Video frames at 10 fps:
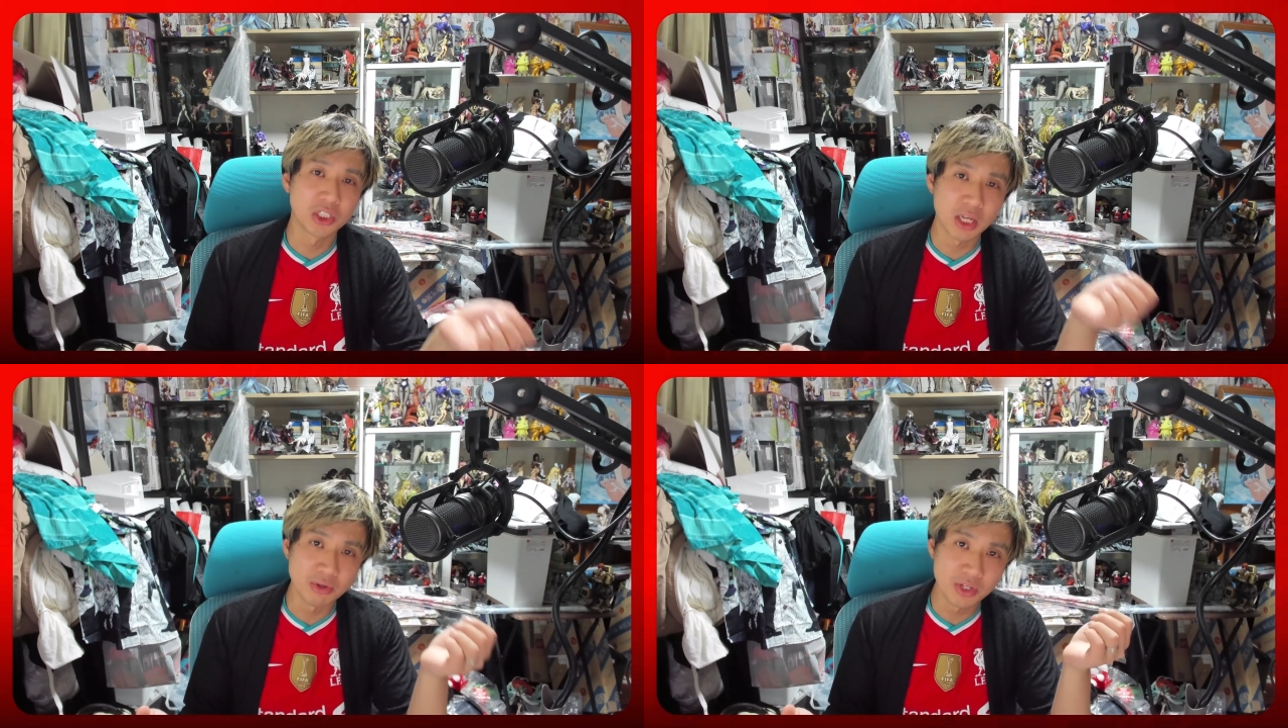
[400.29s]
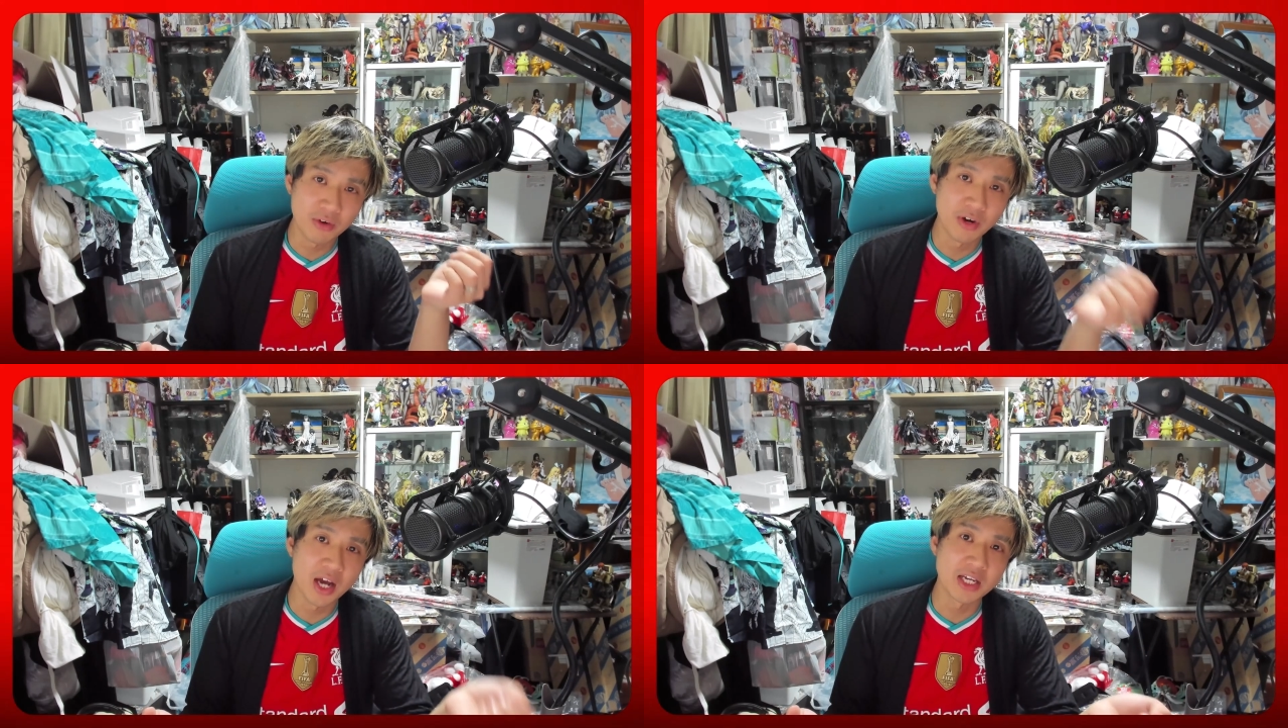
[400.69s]
They'll start
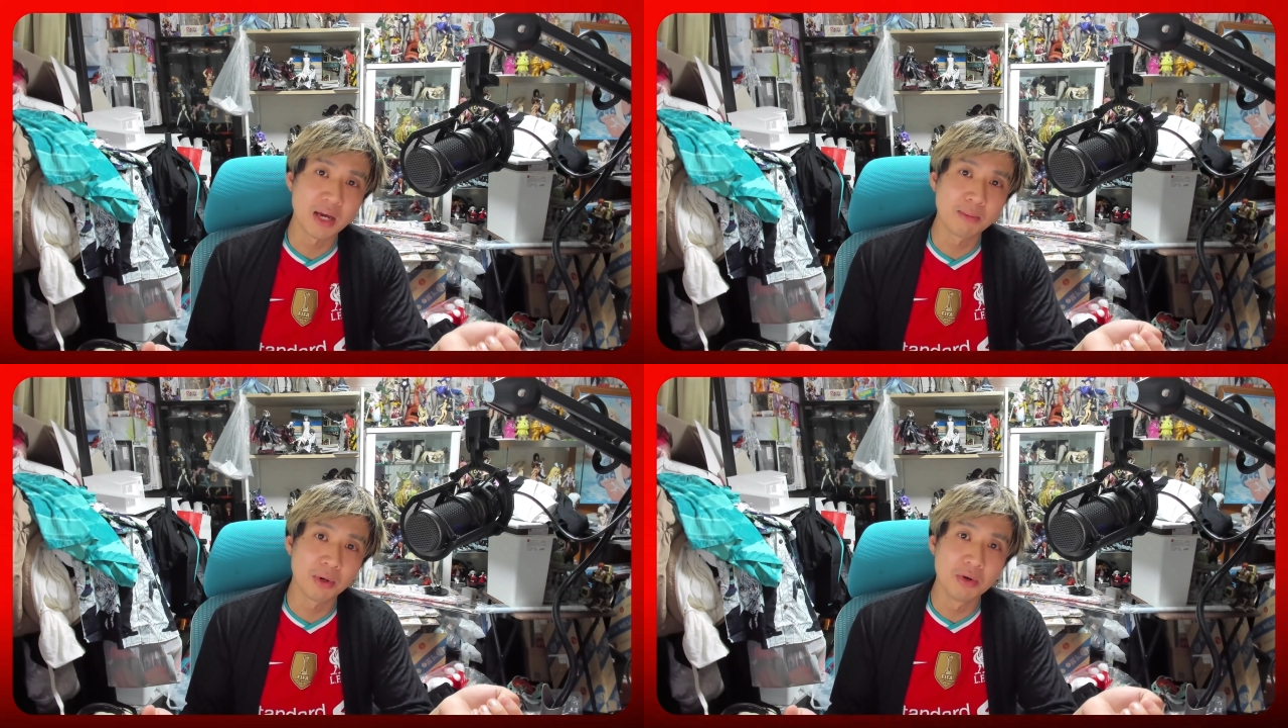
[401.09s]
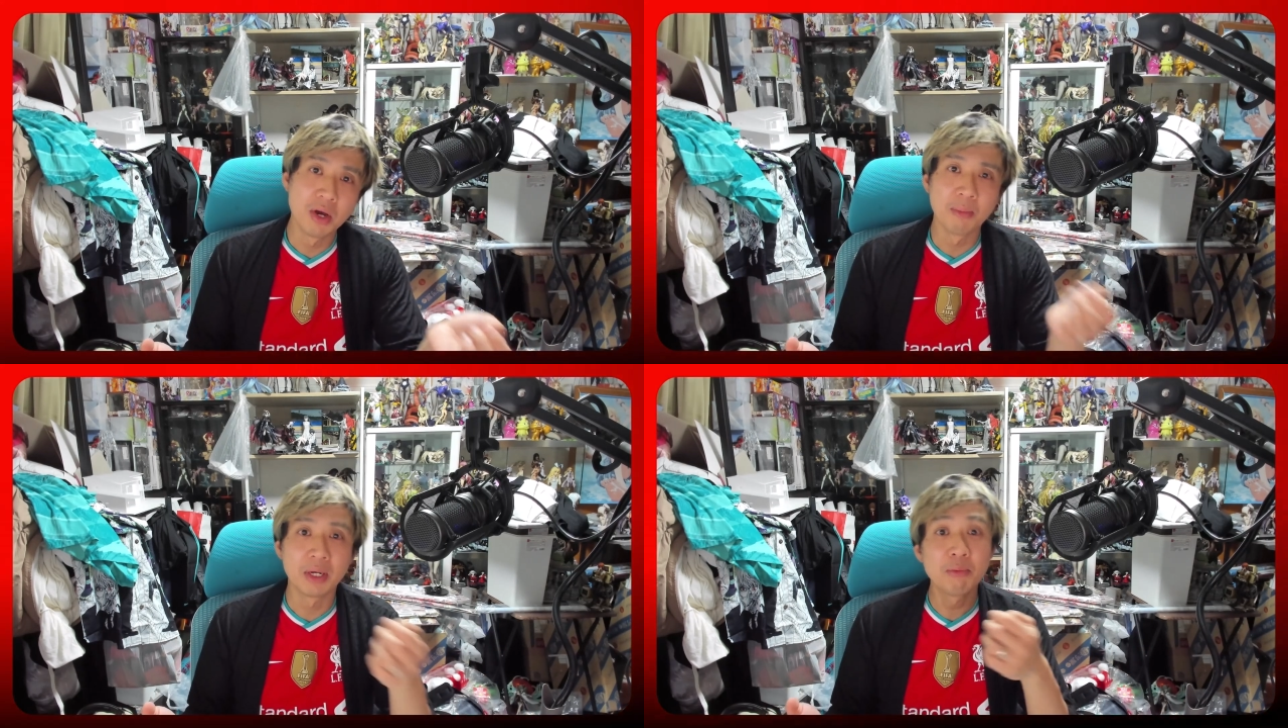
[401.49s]
with high tempo,
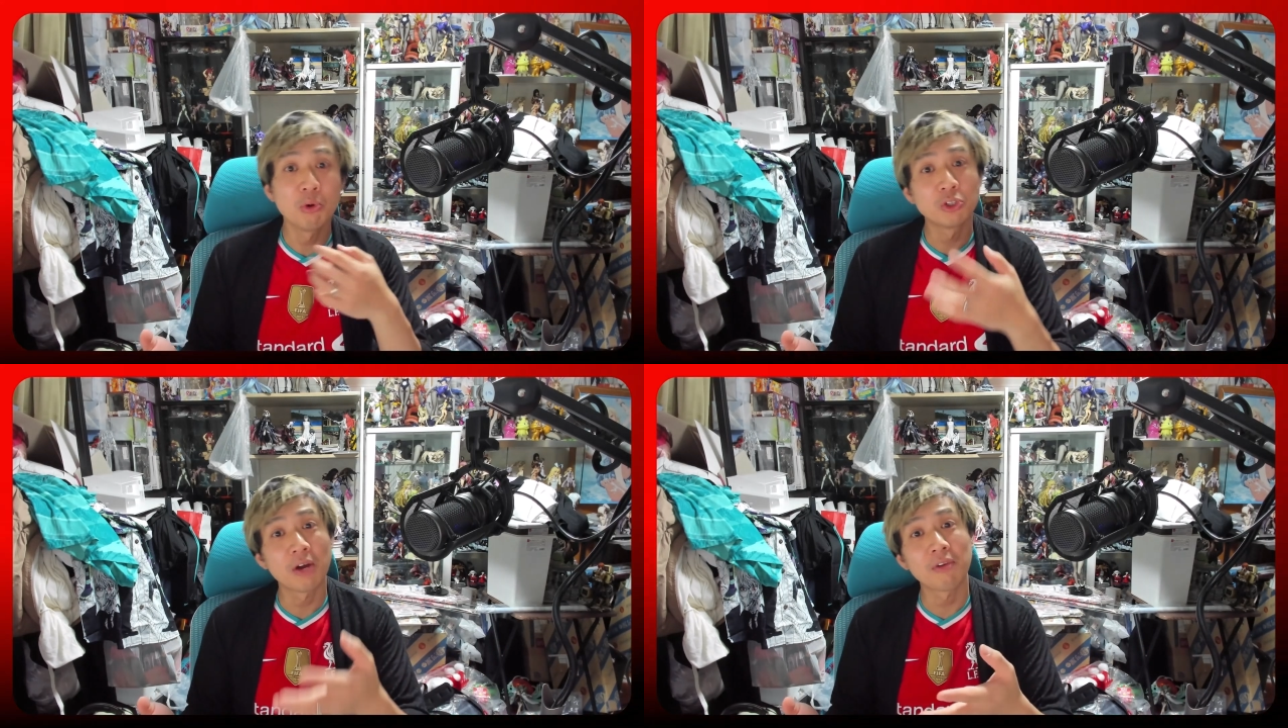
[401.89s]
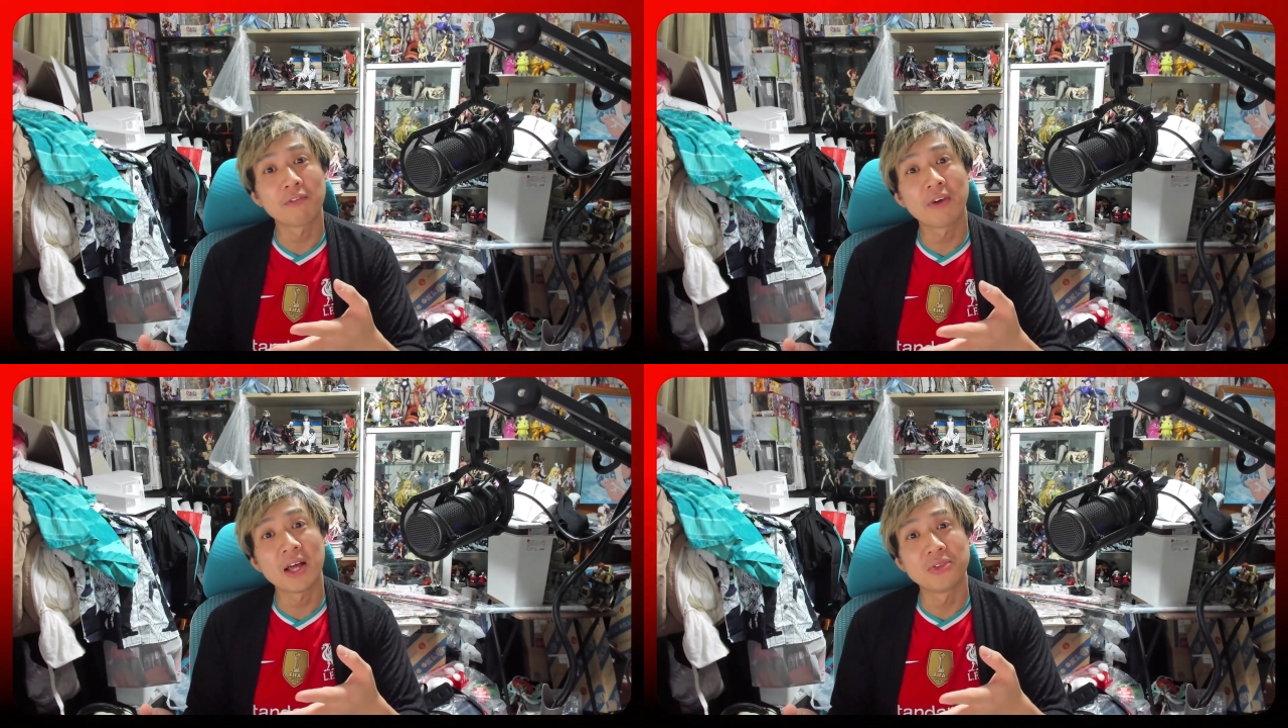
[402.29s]
but Liverpool travelling
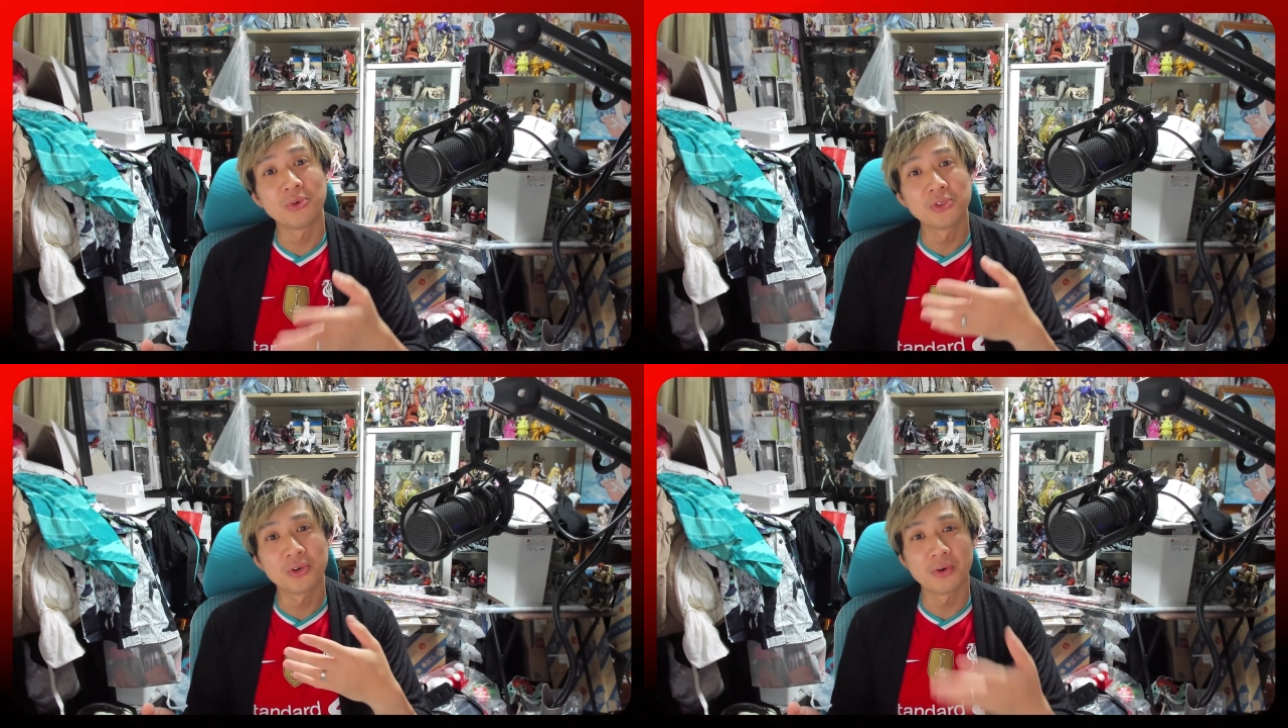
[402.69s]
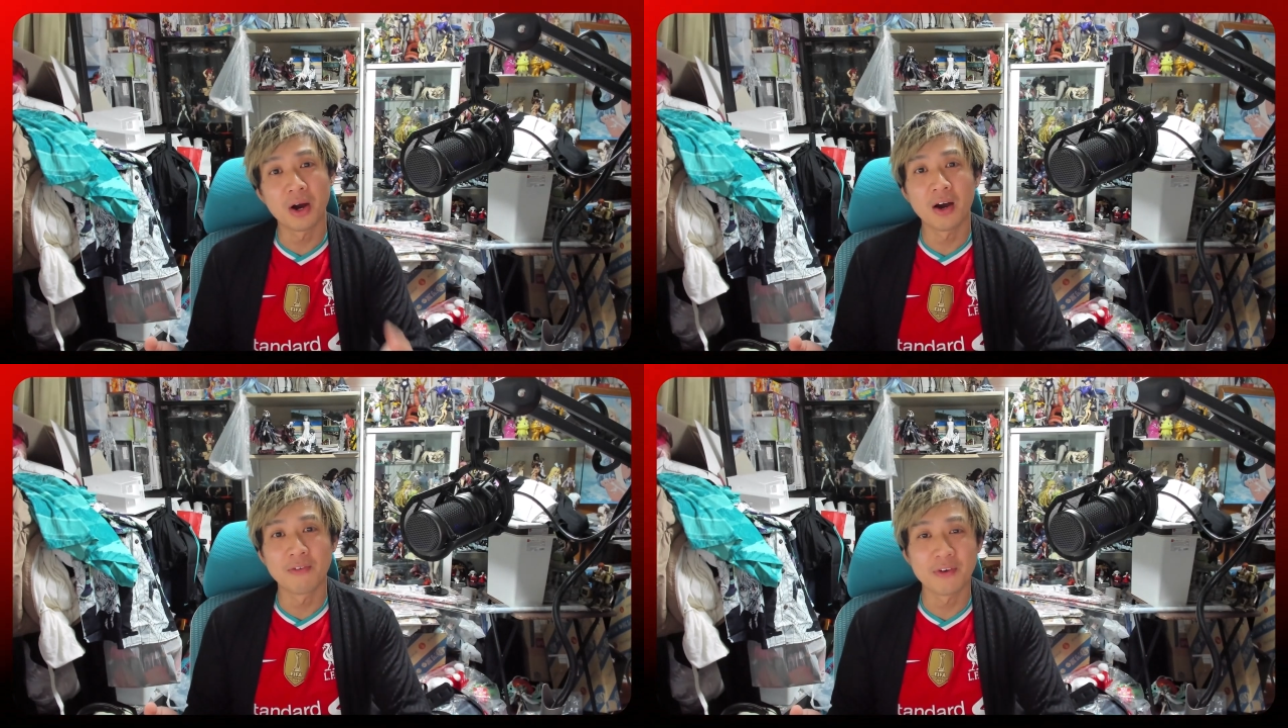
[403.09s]
fans also
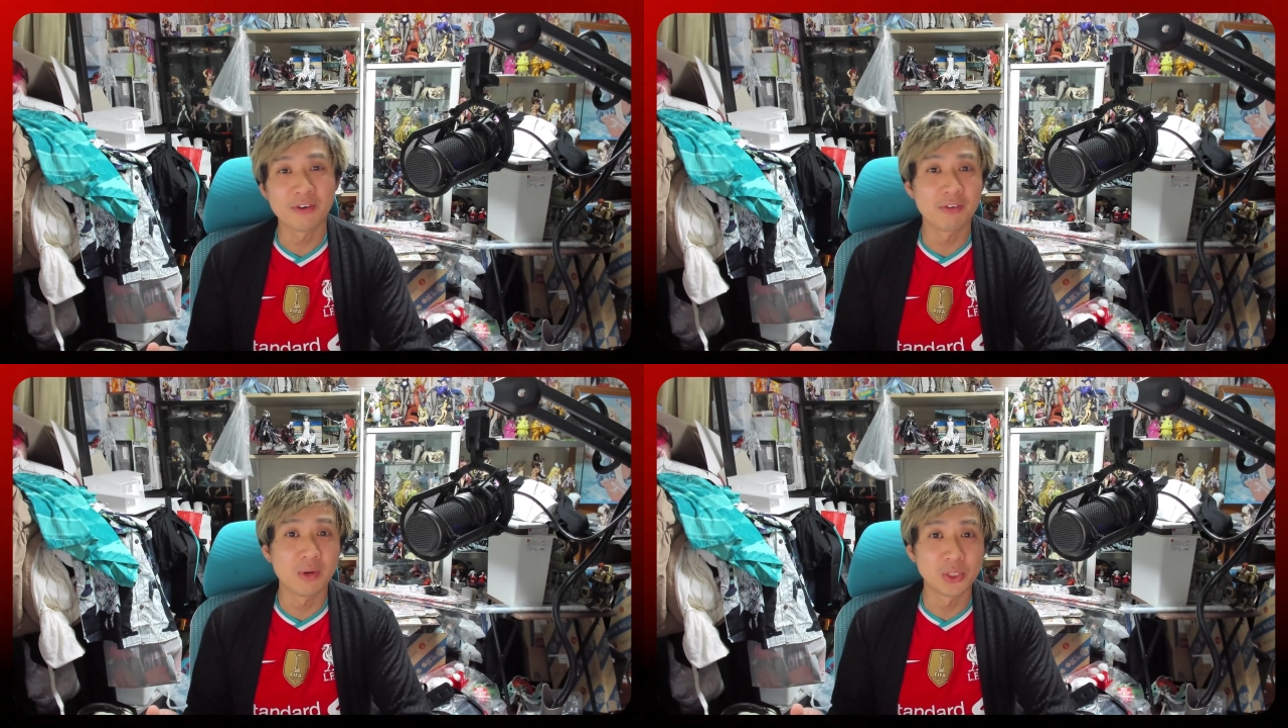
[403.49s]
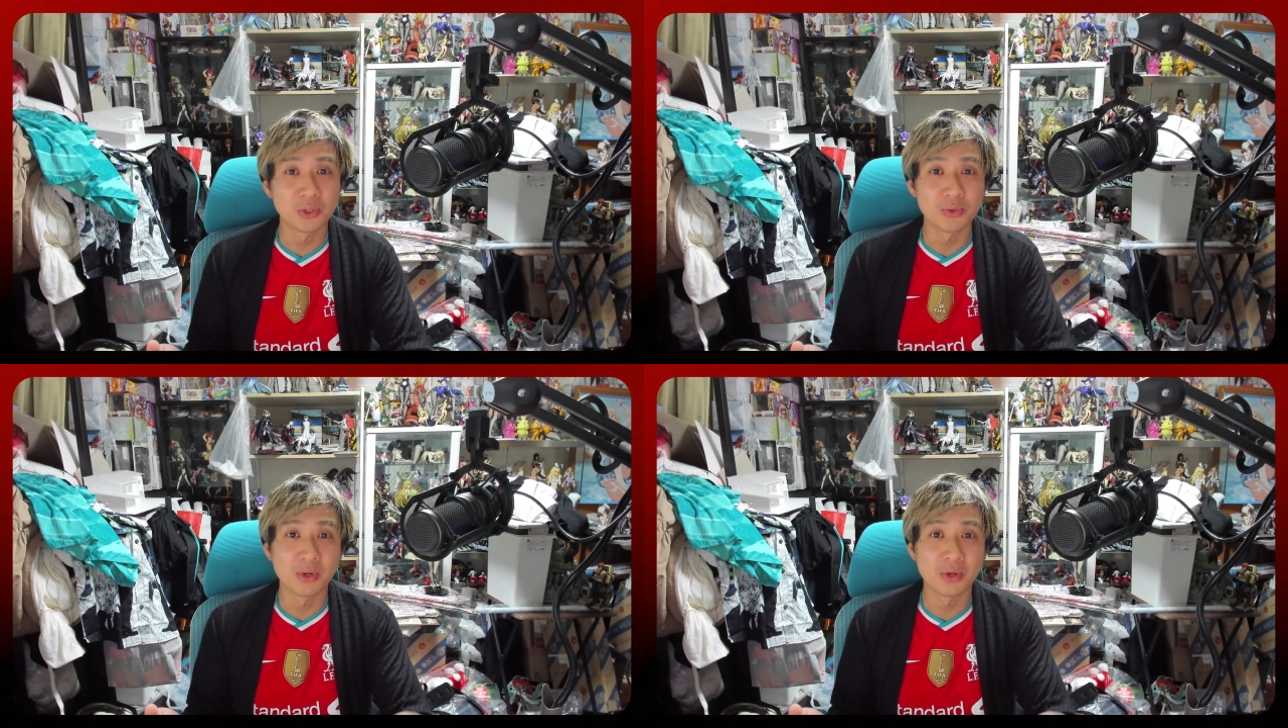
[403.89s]
are very influential as well.